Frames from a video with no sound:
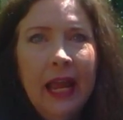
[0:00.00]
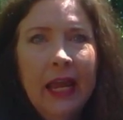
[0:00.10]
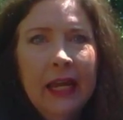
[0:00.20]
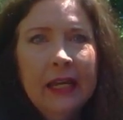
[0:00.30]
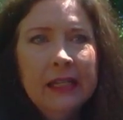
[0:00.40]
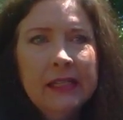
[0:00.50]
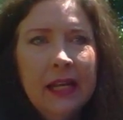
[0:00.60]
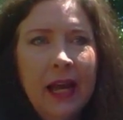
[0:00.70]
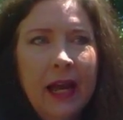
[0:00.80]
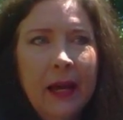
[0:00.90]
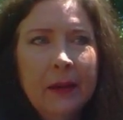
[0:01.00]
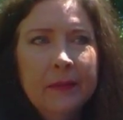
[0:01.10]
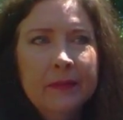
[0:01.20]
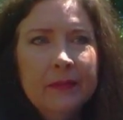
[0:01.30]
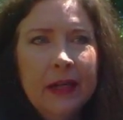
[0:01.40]
And,
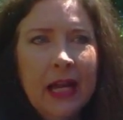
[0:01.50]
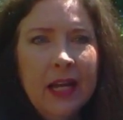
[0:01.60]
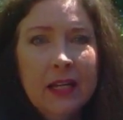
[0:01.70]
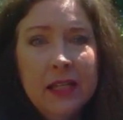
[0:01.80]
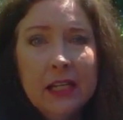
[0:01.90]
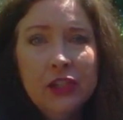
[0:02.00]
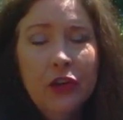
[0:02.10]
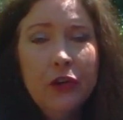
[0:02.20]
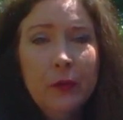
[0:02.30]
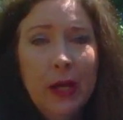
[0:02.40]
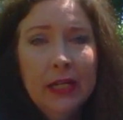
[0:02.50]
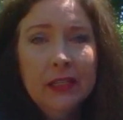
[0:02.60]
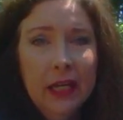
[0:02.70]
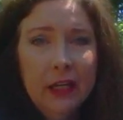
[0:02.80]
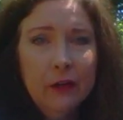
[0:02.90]
um, I contacted her to write a
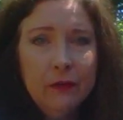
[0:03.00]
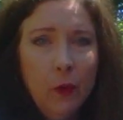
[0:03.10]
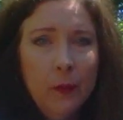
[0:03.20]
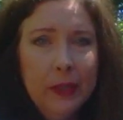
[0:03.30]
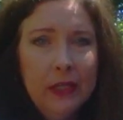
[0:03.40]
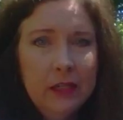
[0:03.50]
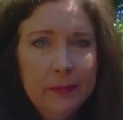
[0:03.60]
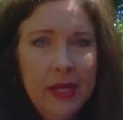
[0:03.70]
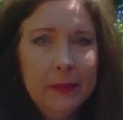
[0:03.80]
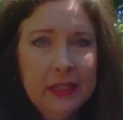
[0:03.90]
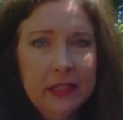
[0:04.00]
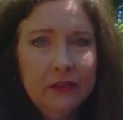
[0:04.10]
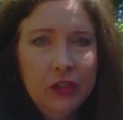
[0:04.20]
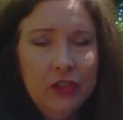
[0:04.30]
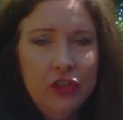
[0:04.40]
letter for me to be able to
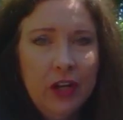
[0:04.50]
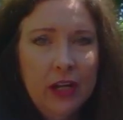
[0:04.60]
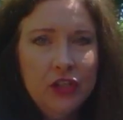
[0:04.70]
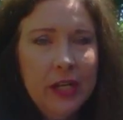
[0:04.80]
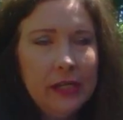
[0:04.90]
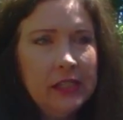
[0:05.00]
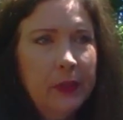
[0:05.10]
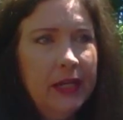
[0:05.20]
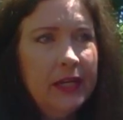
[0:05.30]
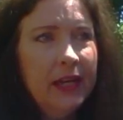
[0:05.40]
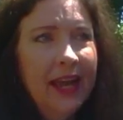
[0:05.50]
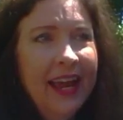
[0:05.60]
give to the judge next week.